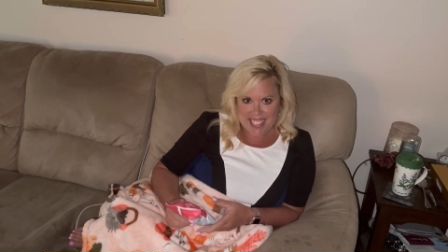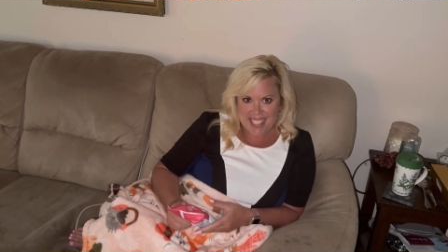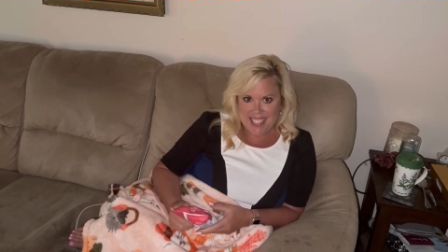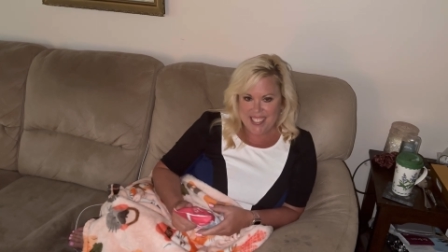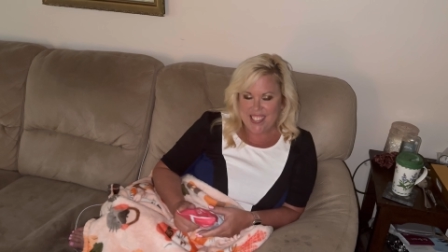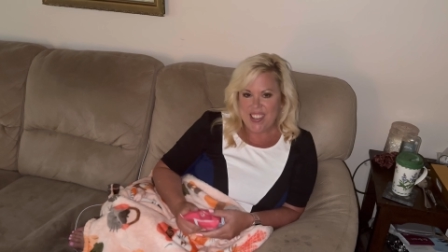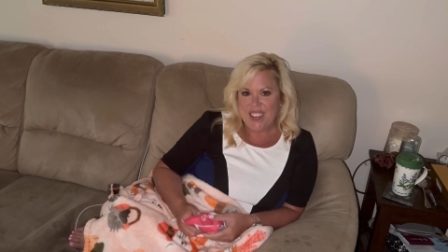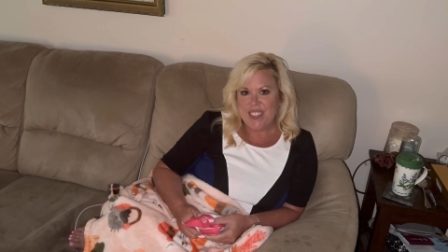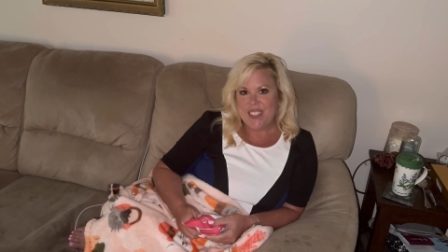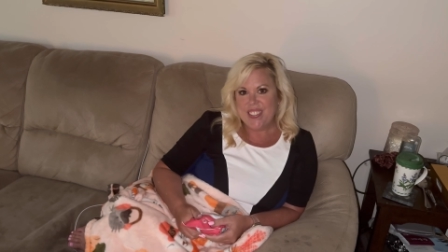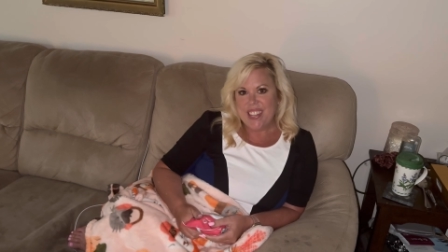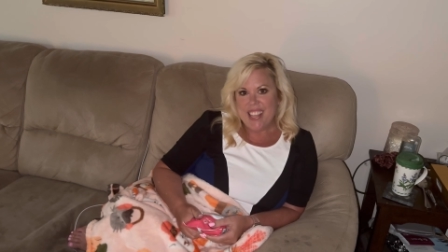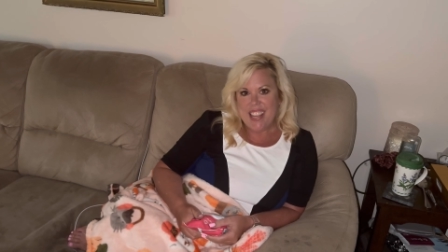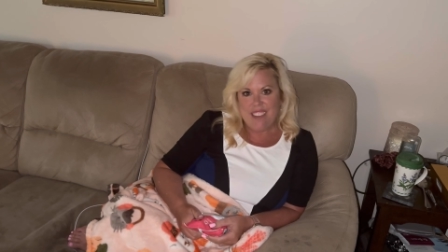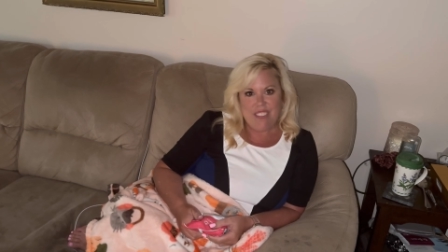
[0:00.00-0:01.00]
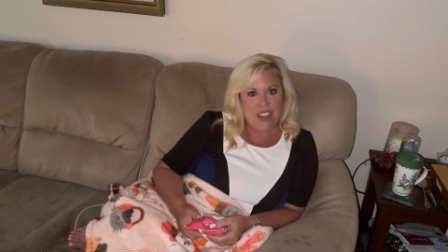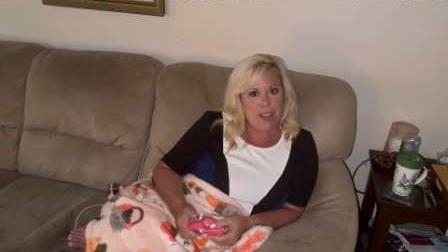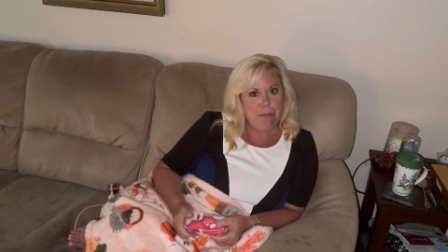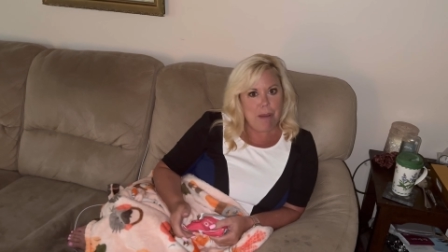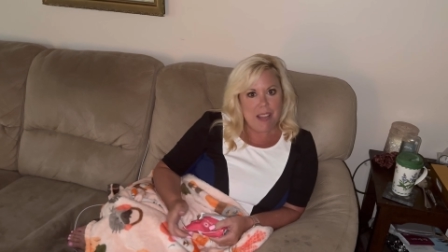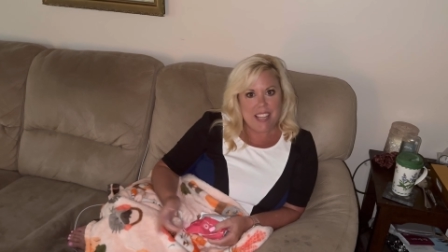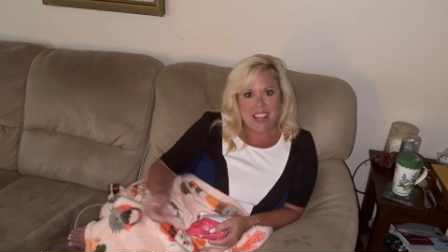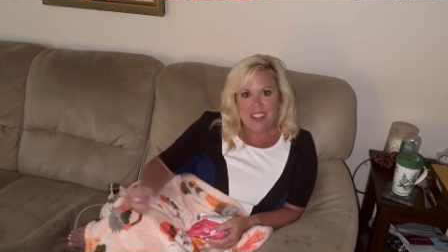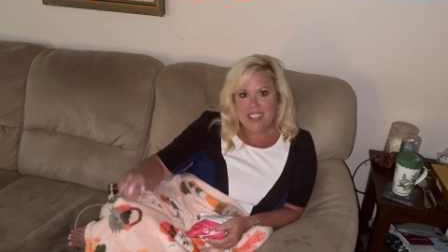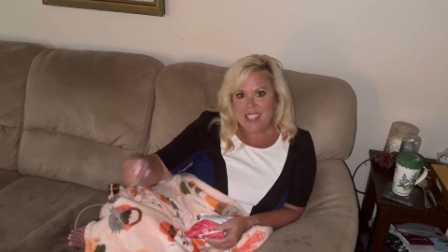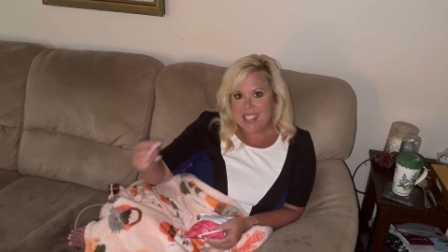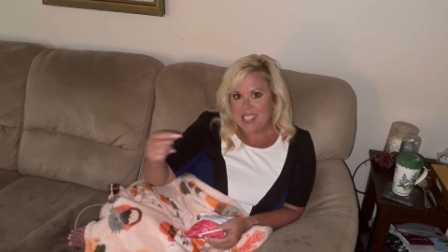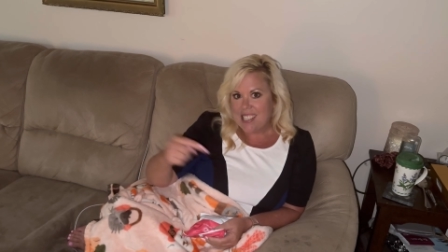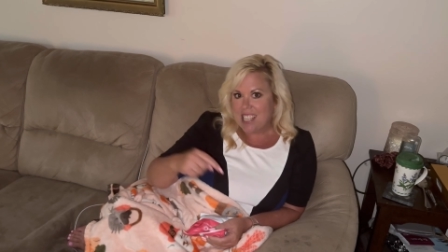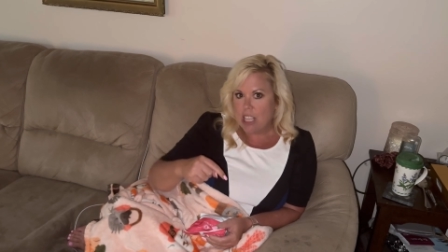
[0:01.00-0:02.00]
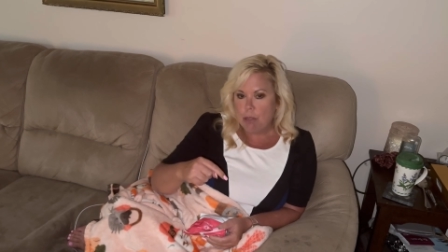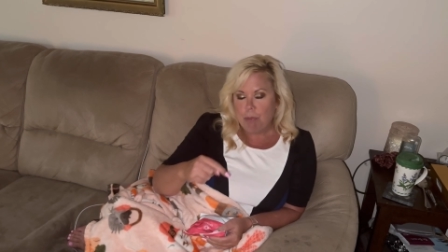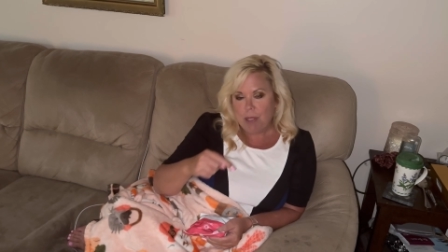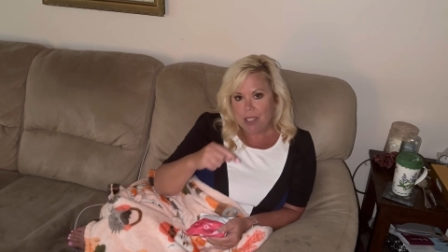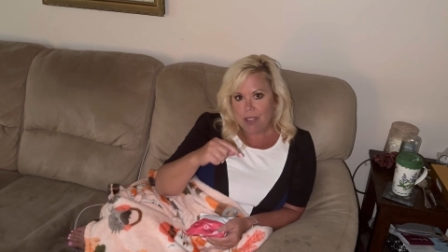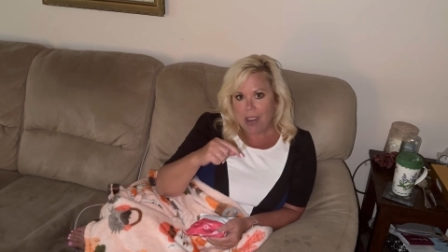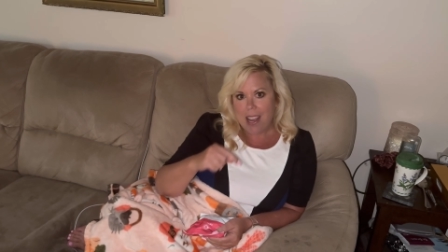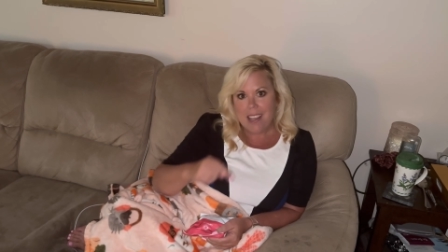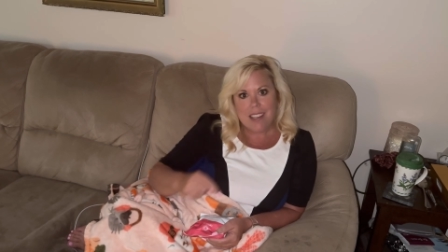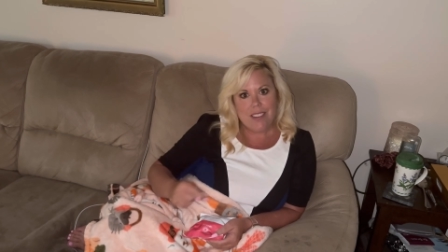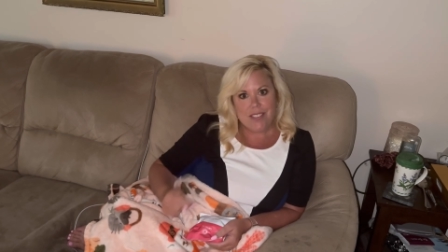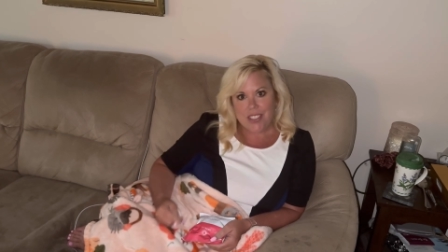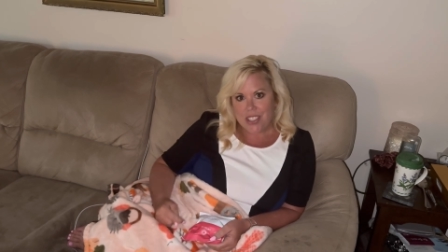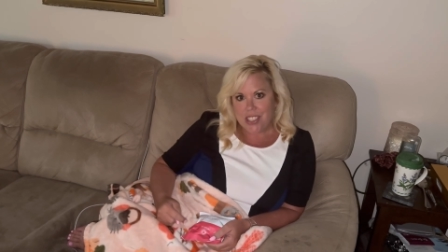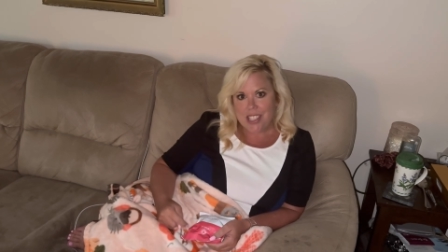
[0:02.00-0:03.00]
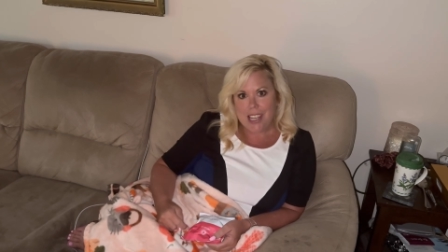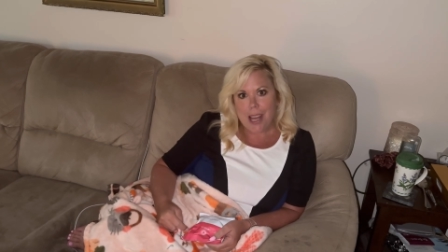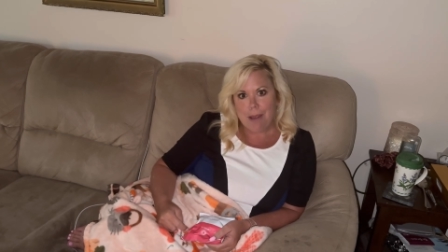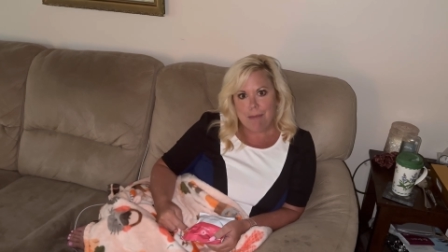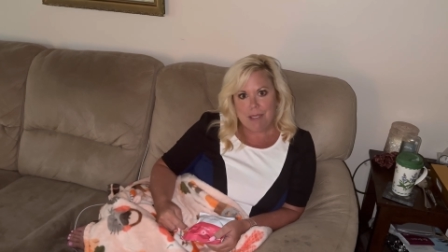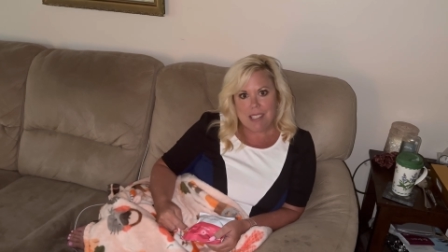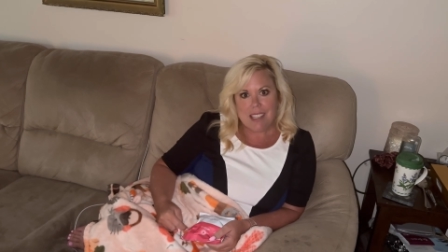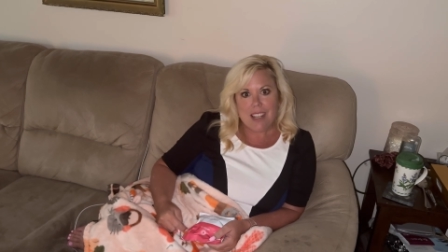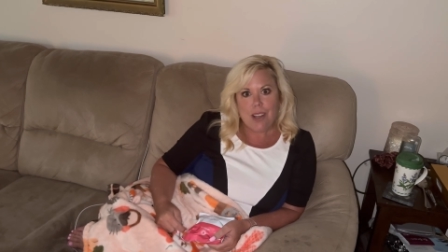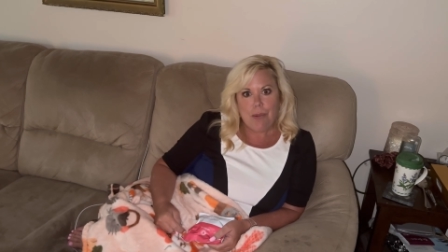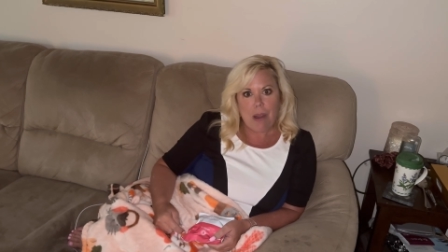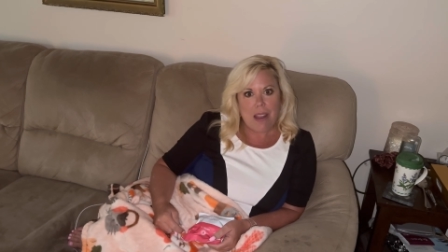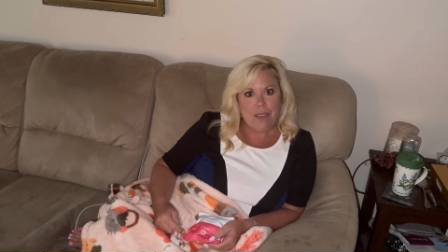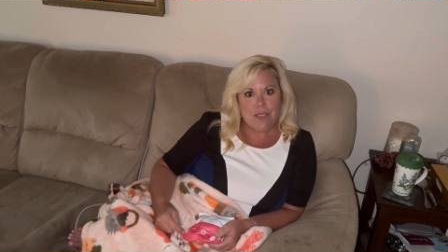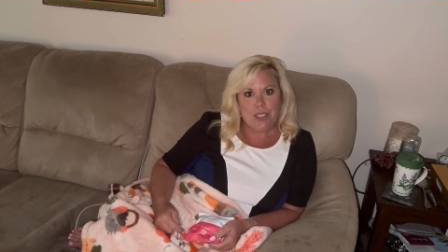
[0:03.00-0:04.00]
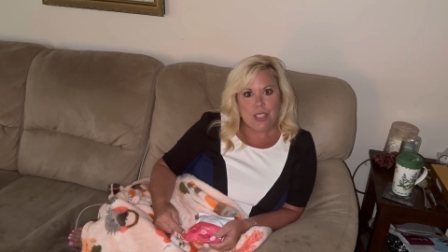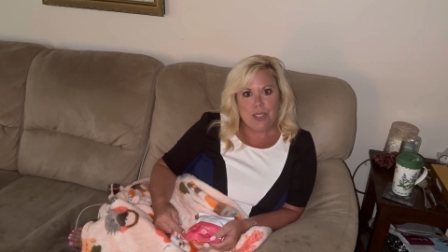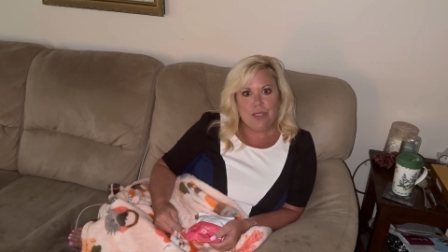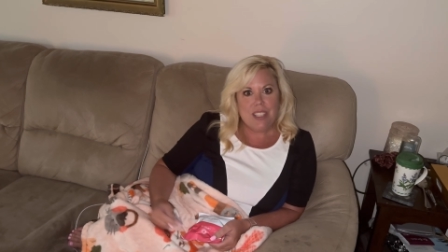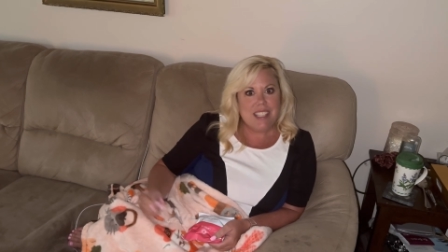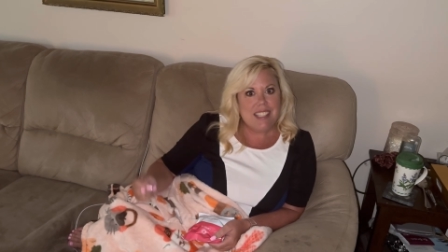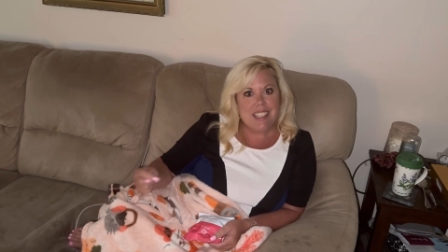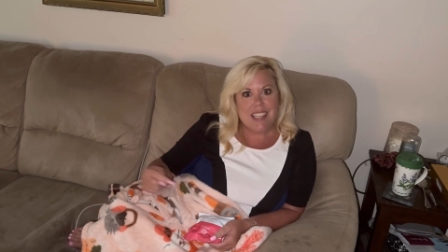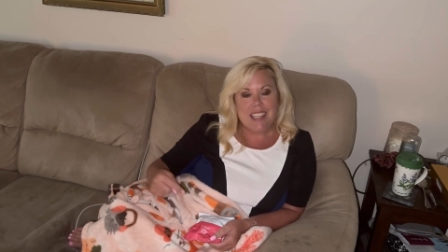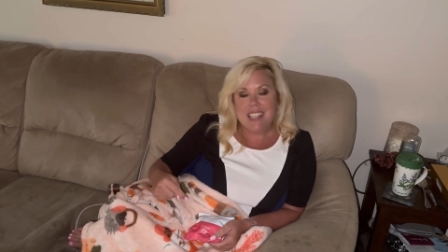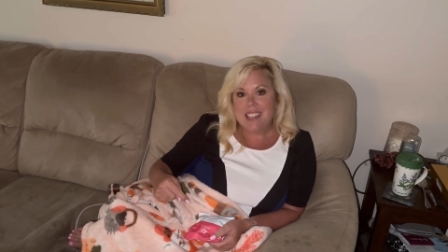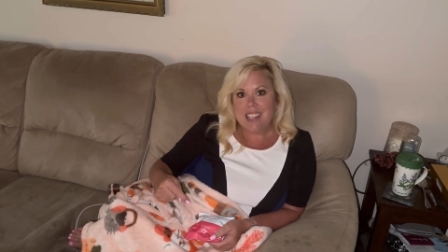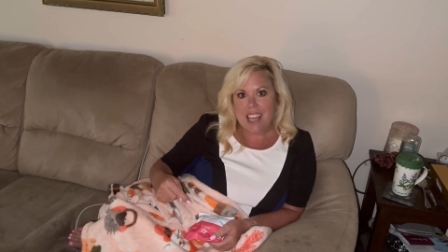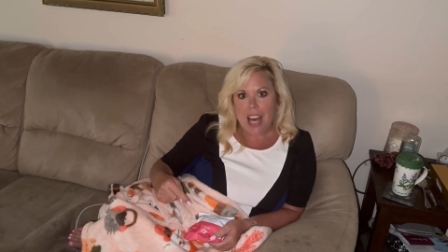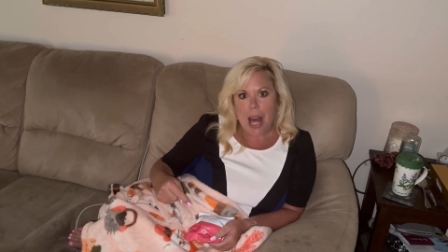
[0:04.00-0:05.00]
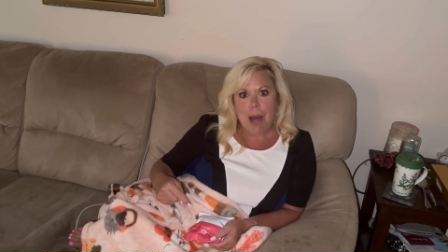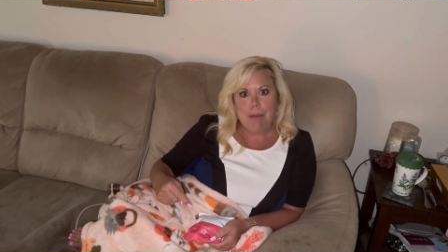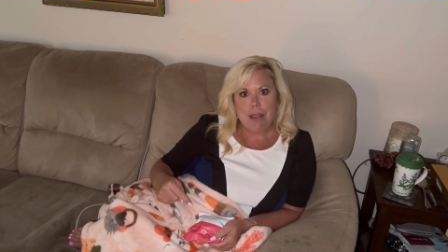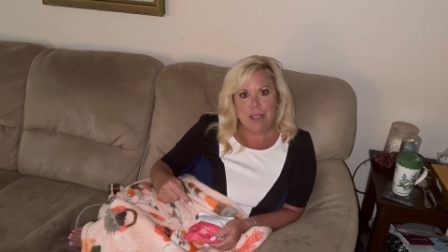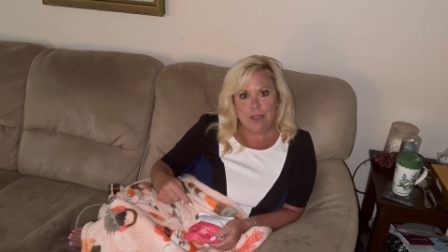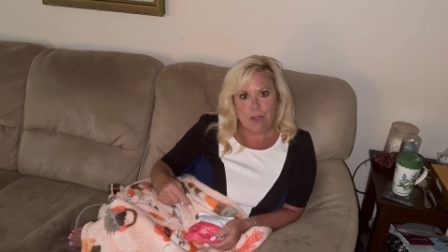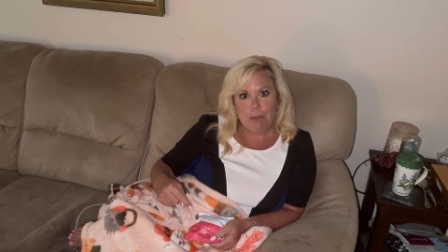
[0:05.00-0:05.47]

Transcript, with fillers: So if anybody else is keeping track of your steps, why don't you list it in the comments